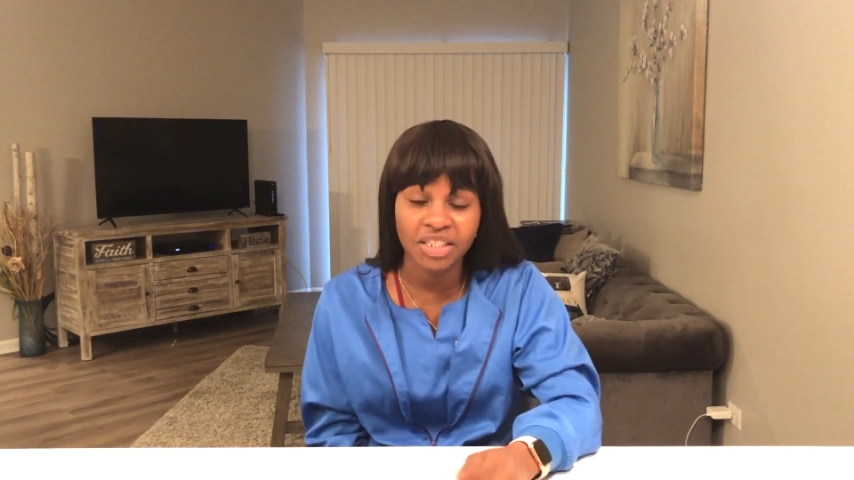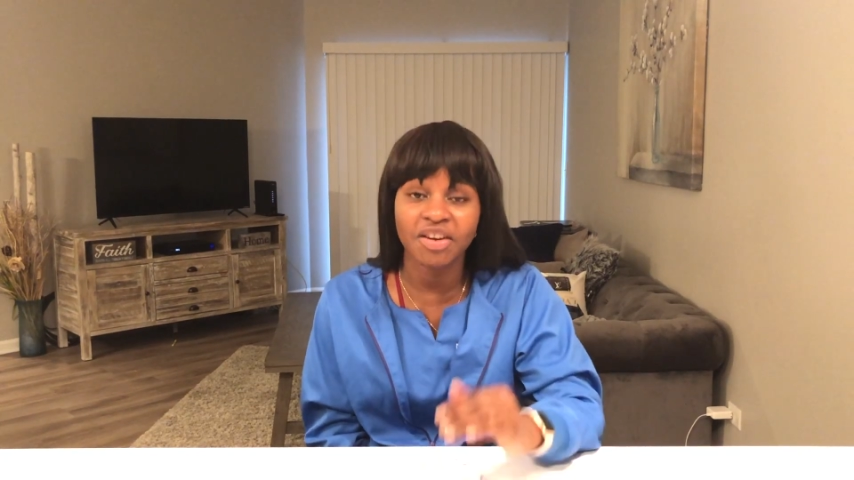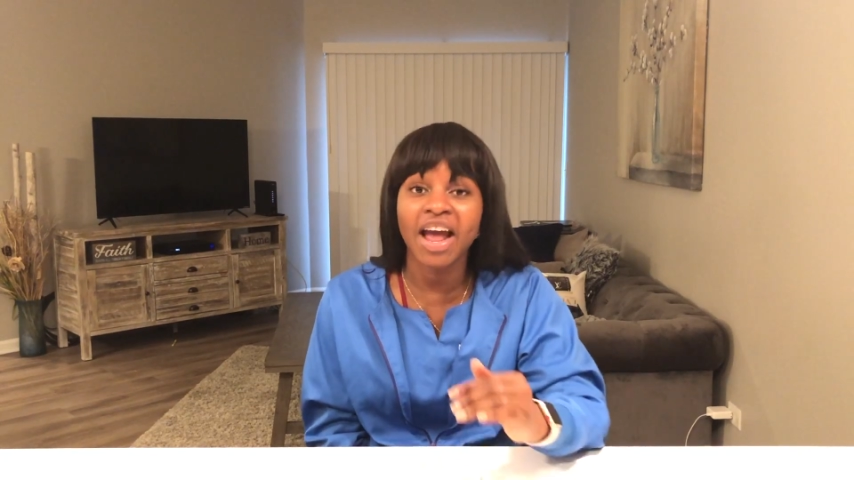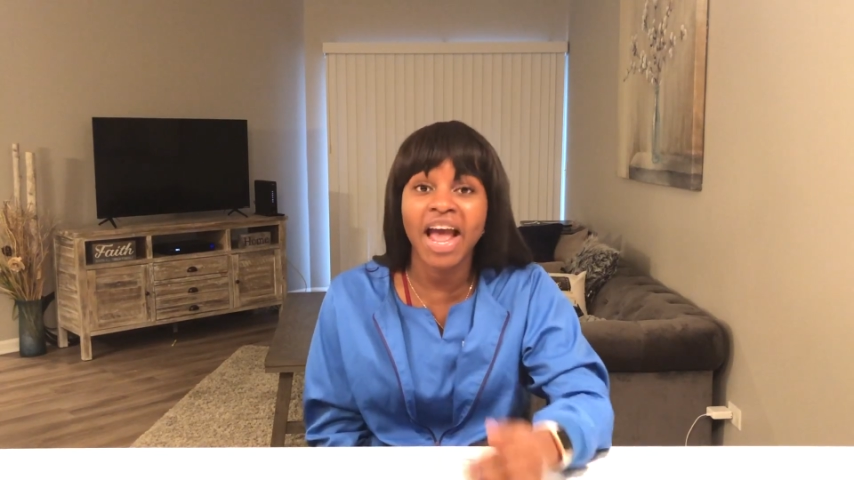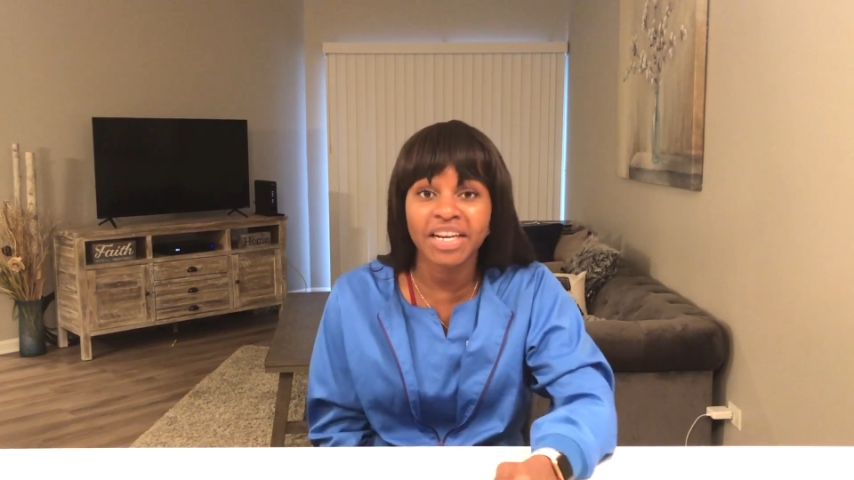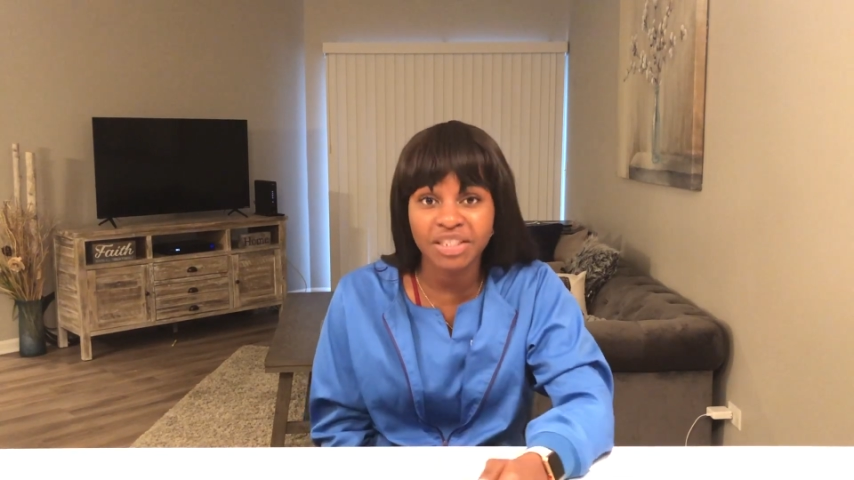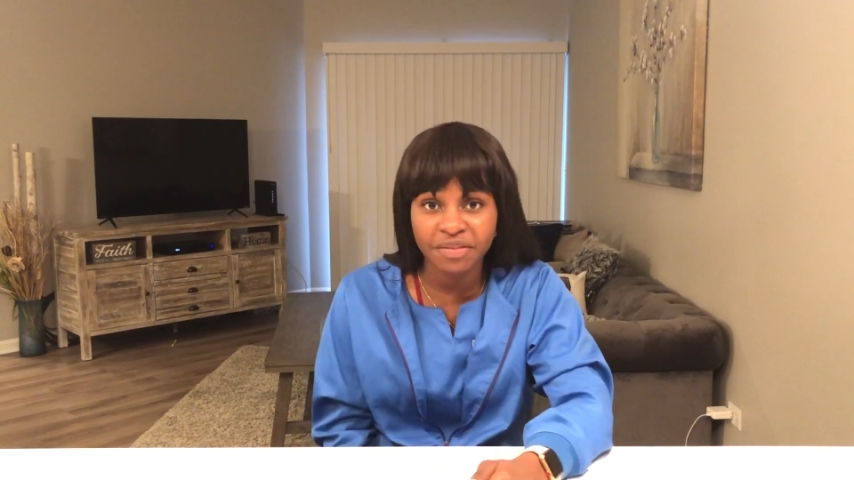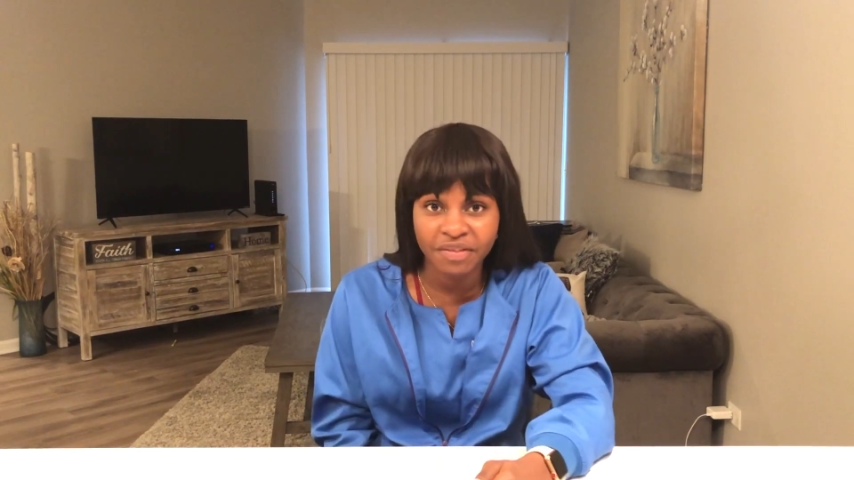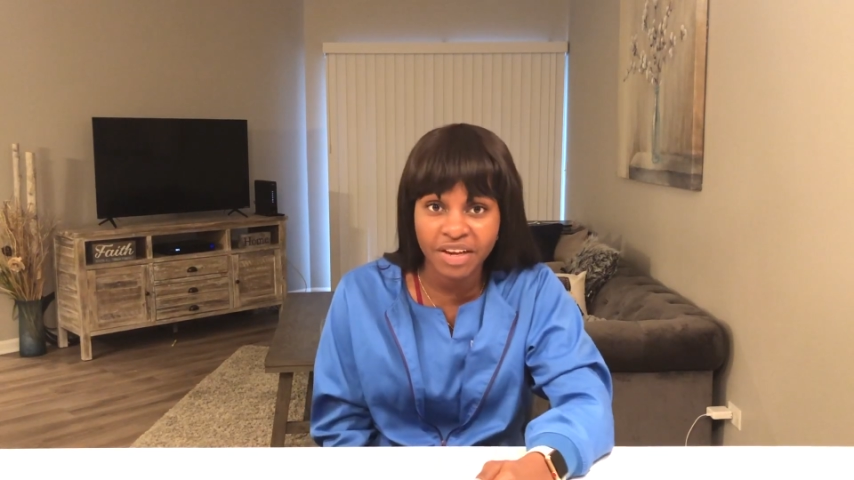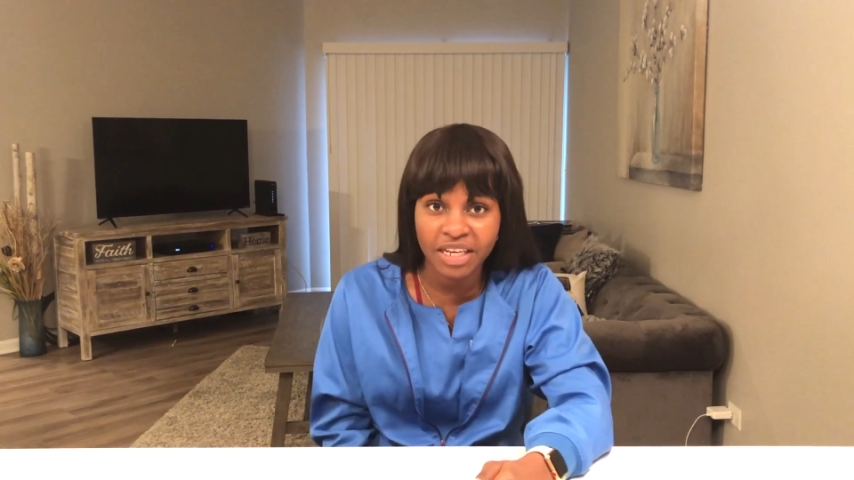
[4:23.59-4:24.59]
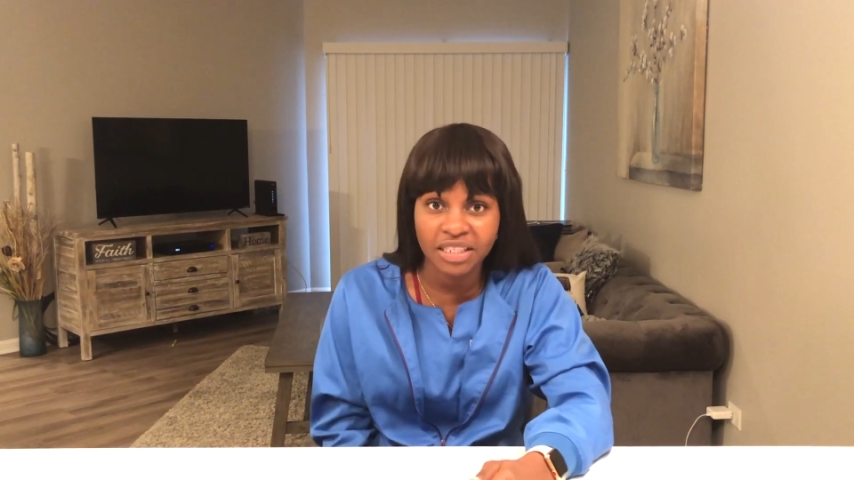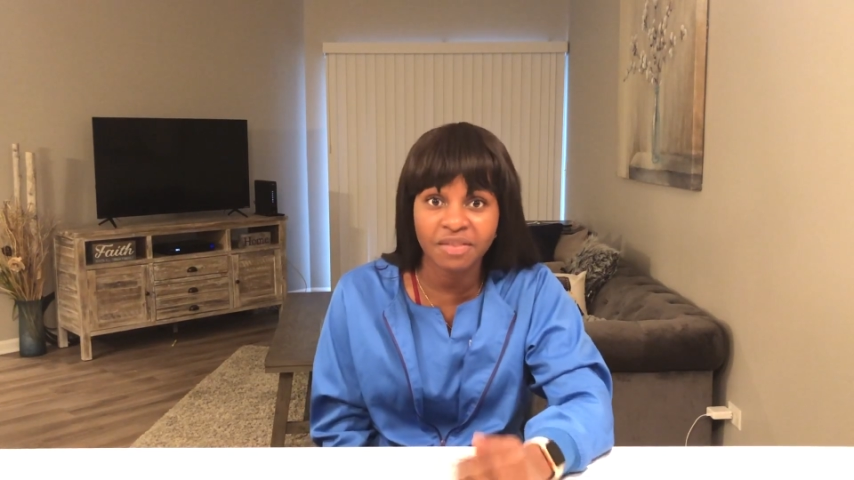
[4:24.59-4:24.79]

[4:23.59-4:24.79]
your action phase,